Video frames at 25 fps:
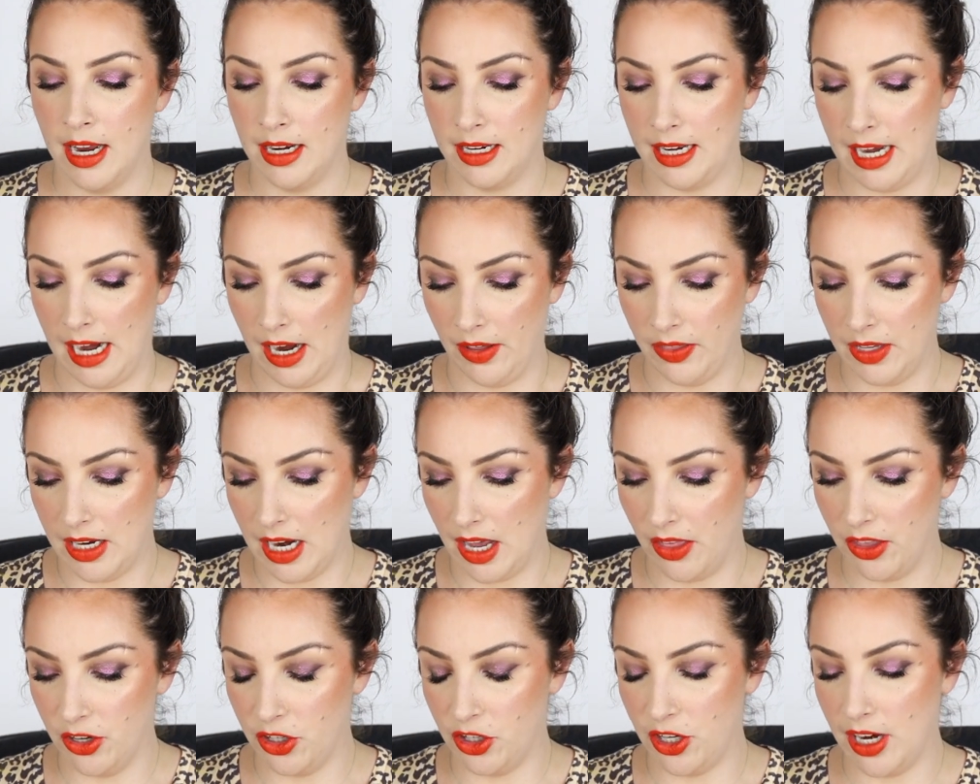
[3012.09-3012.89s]
Now the
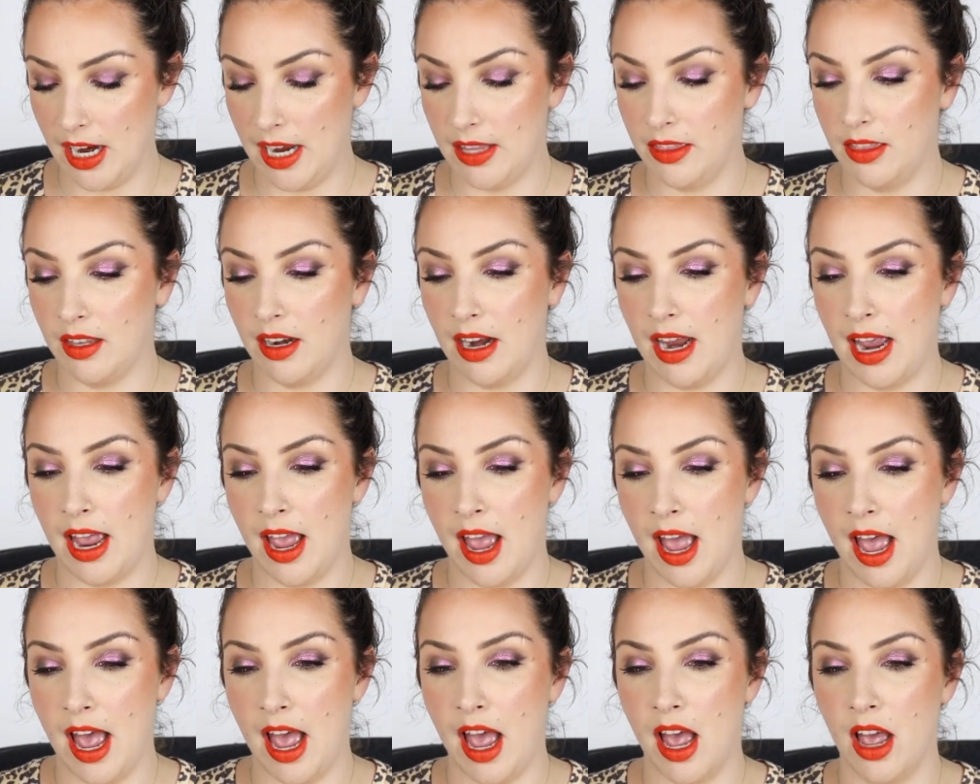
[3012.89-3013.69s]
other shade that I
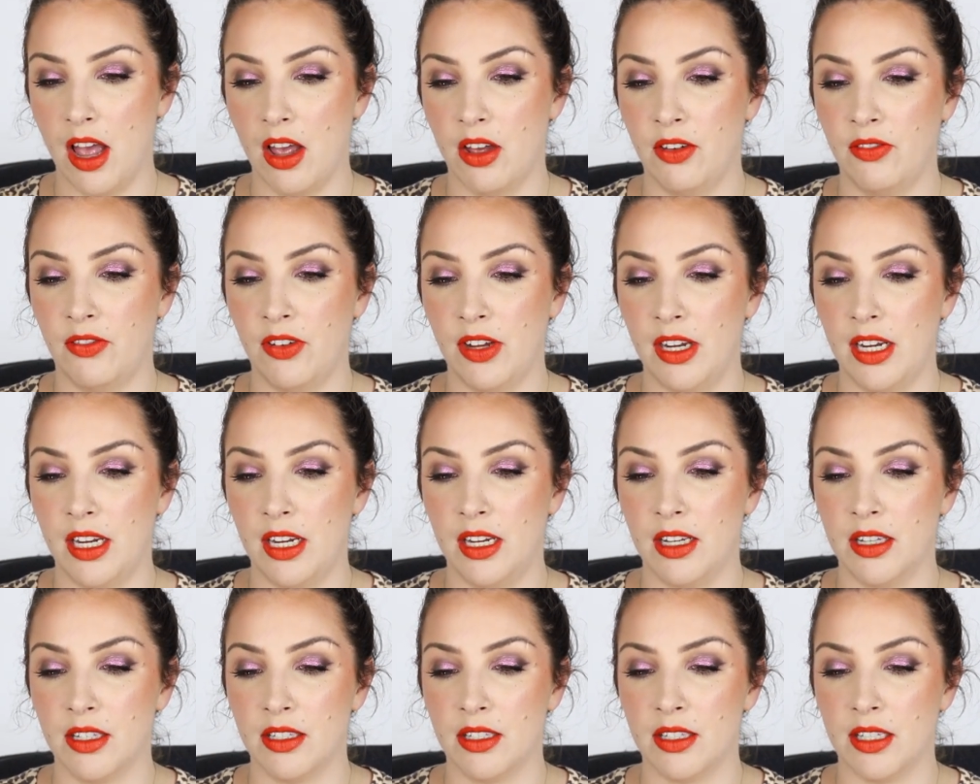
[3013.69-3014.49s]
have
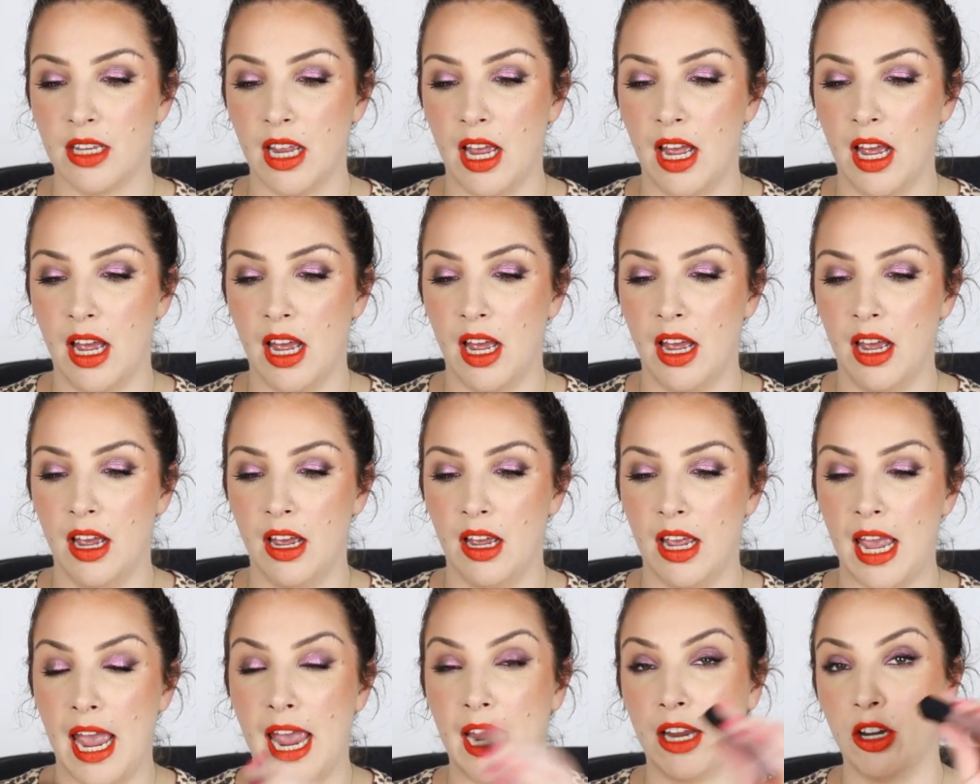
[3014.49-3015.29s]
is
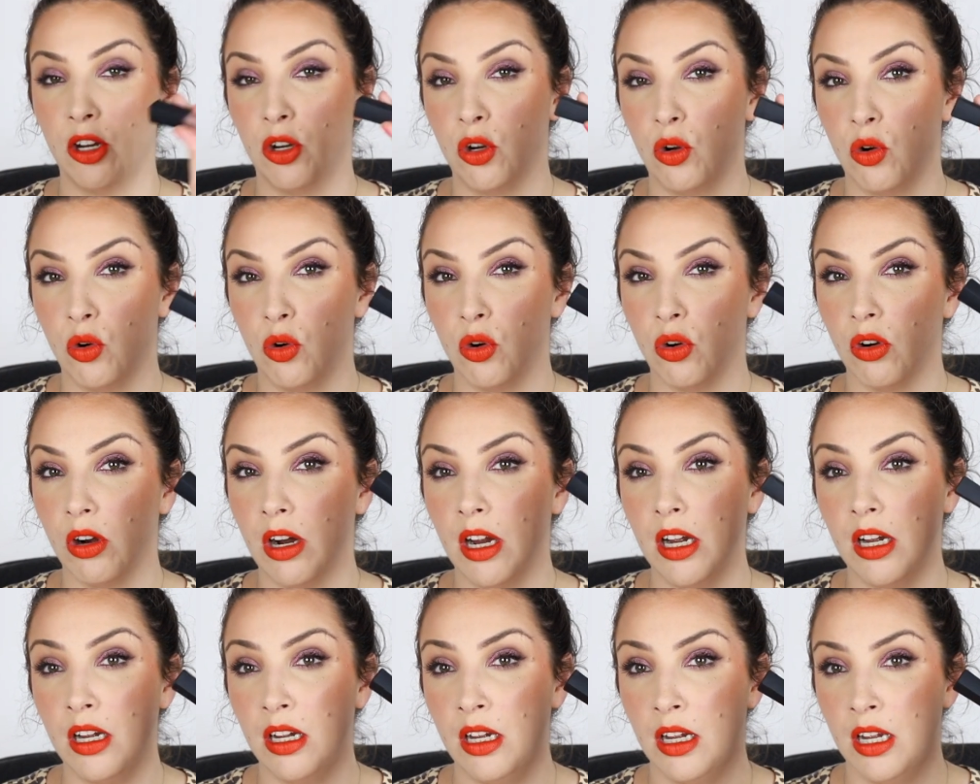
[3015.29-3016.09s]

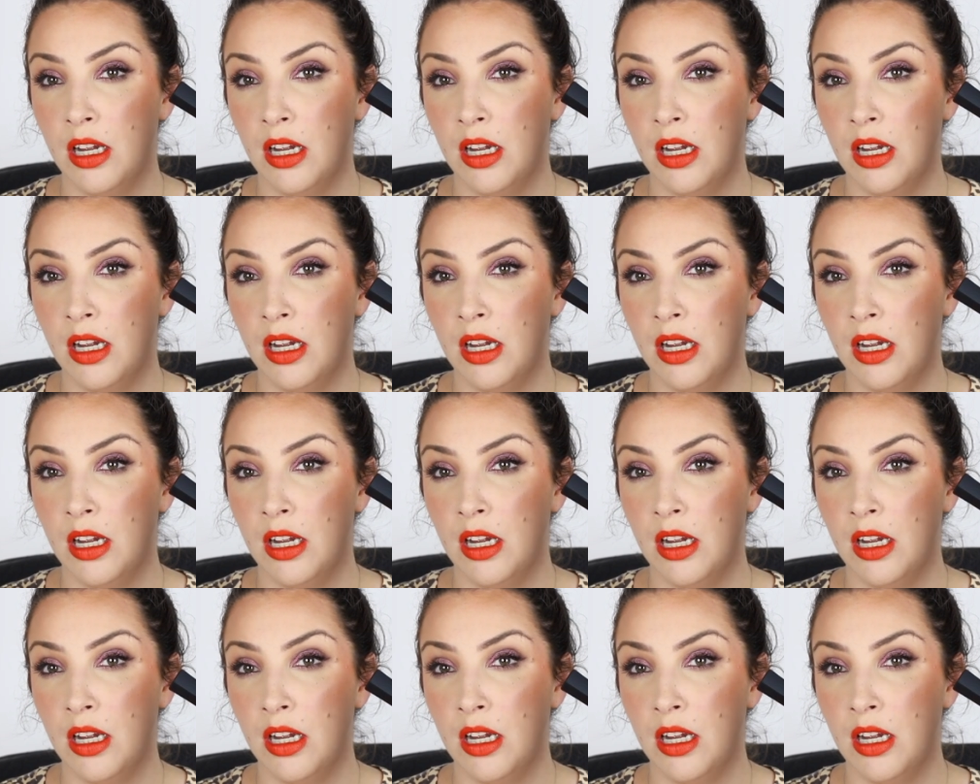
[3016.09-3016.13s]
Angora,